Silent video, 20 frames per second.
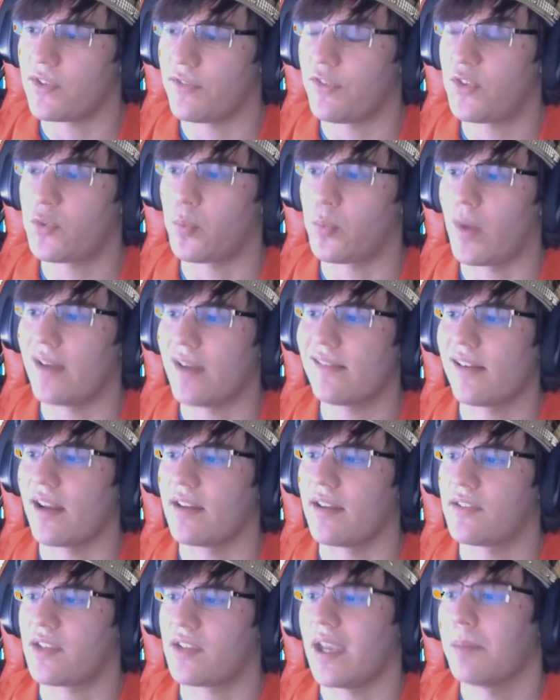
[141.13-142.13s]
Switch
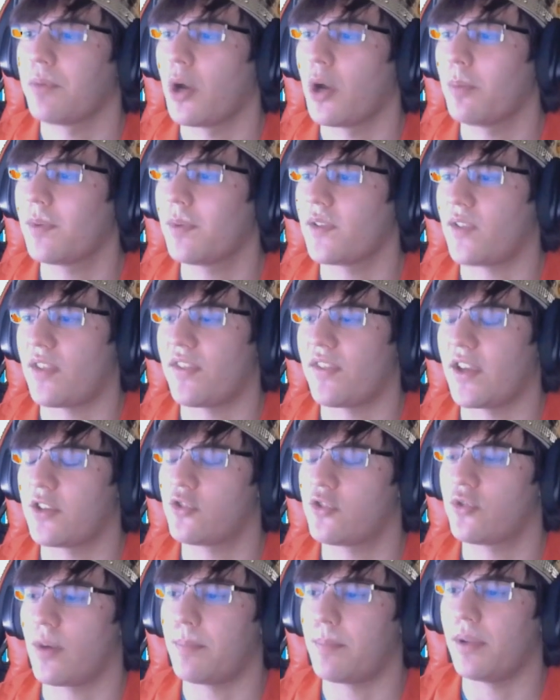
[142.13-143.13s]
and Escape Rope, because I think
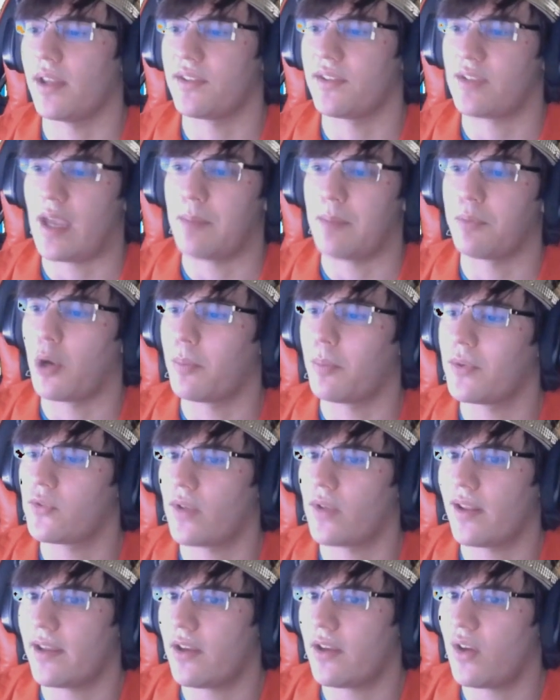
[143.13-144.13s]
triple Escape Rope is
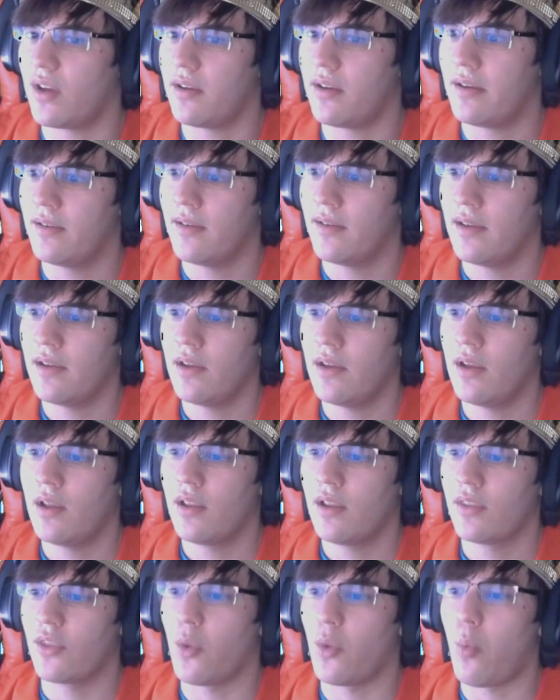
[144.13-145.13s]
really good.
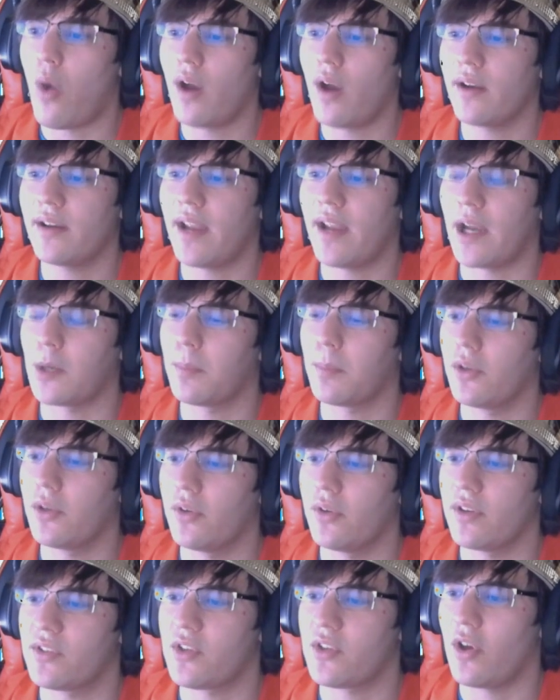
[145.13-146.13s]
The 1 Air
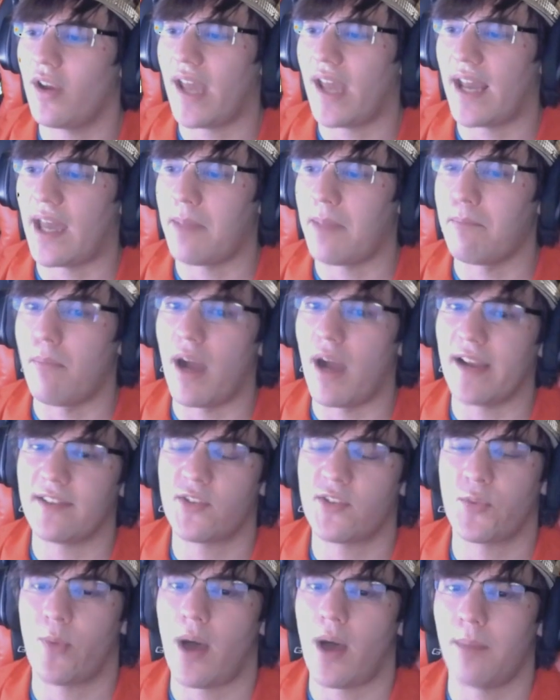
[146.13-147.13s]
Balloon is good, and I might
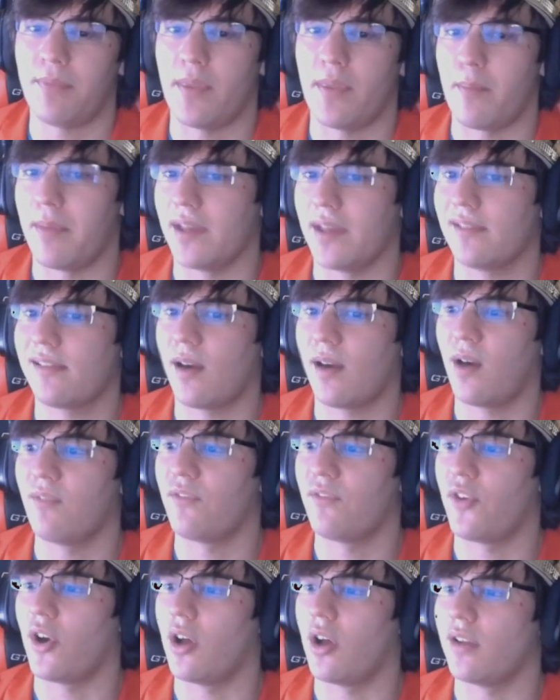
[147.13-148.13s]
swap the Big Charm
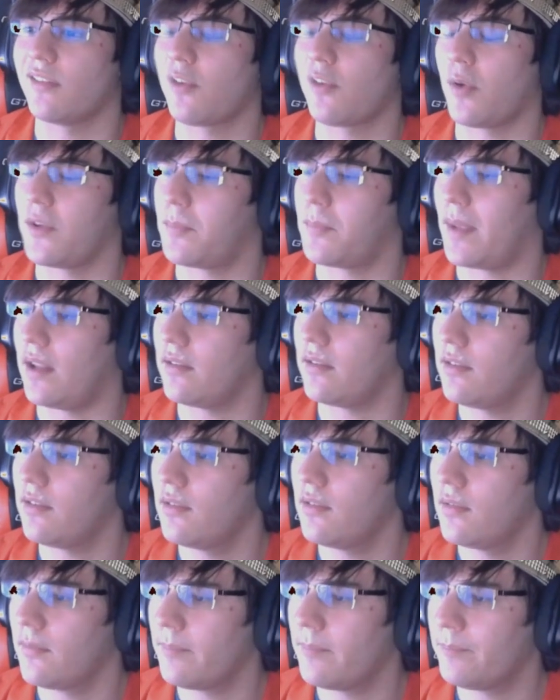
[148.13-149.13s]
for a Choice Belt.
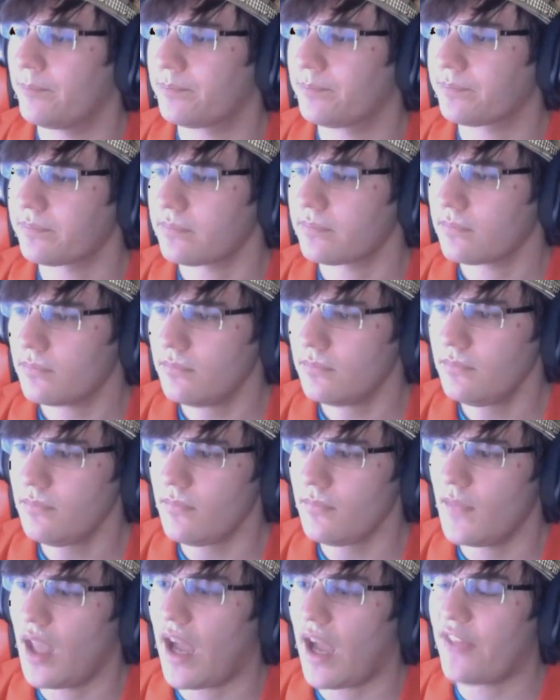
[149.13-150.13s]

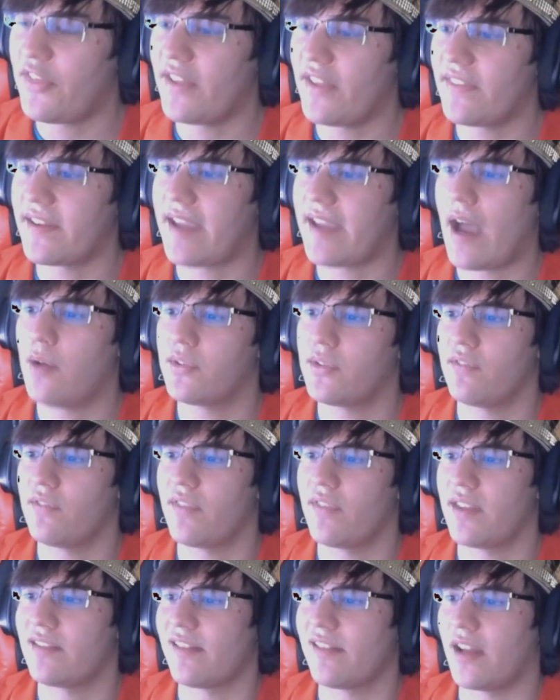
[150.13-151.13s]
I think the counts of
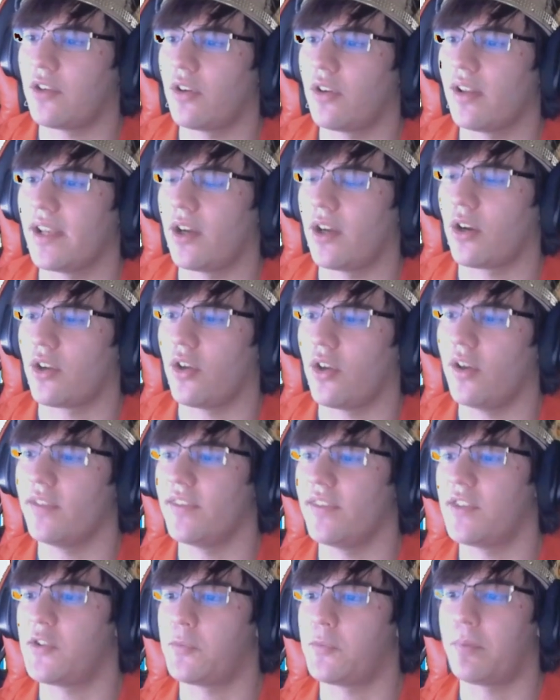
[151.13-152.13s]
this generally are good.
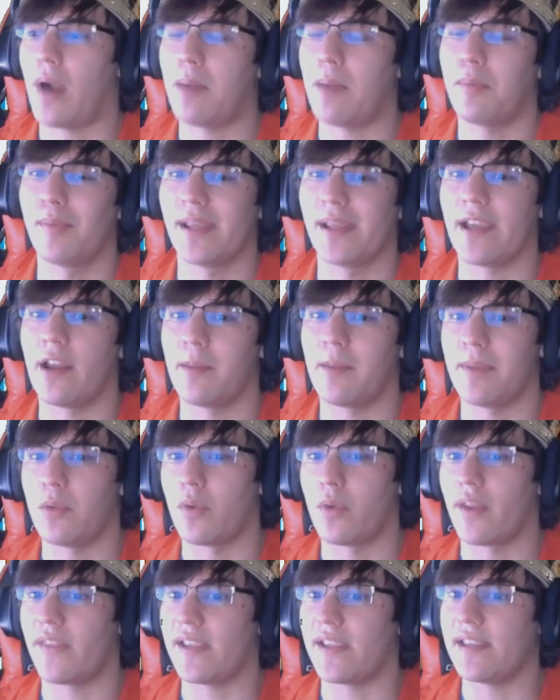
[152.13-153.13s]
This is probably going to be
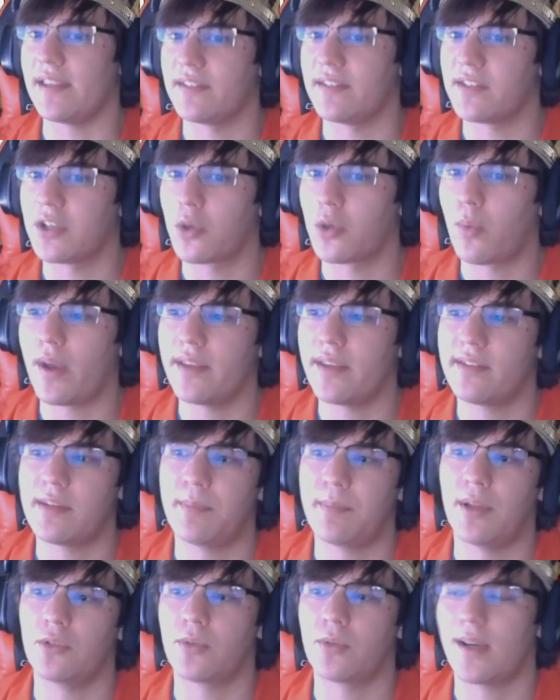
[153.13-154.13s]
one of the easier ways to
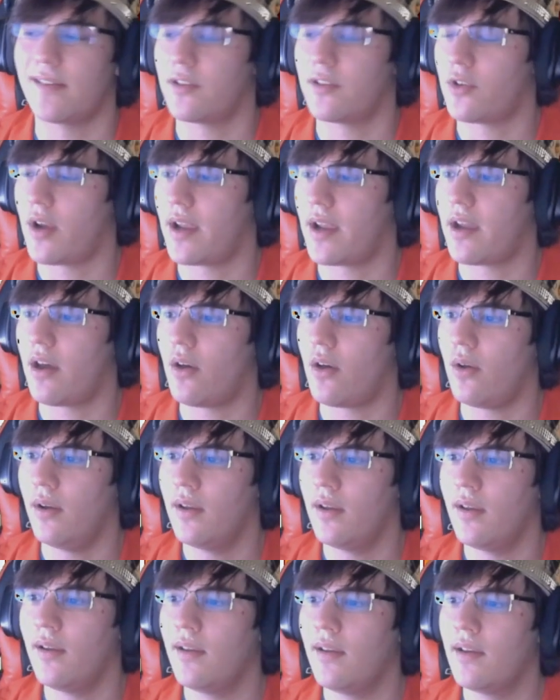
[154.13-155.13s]
build Regidrago,
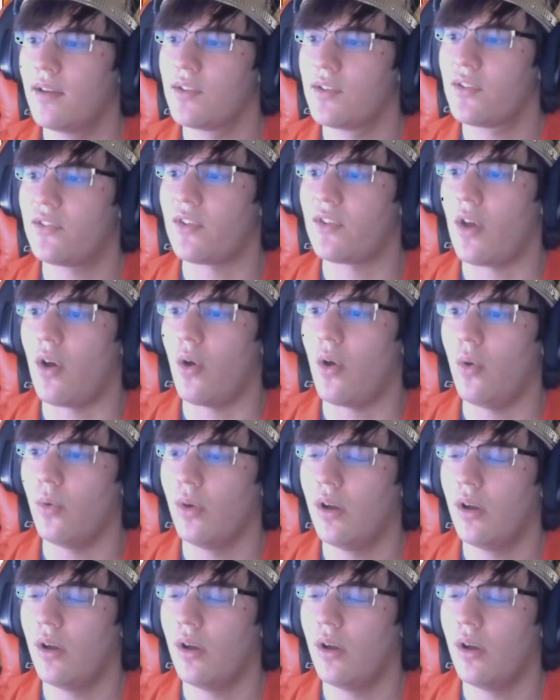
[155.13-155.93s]
so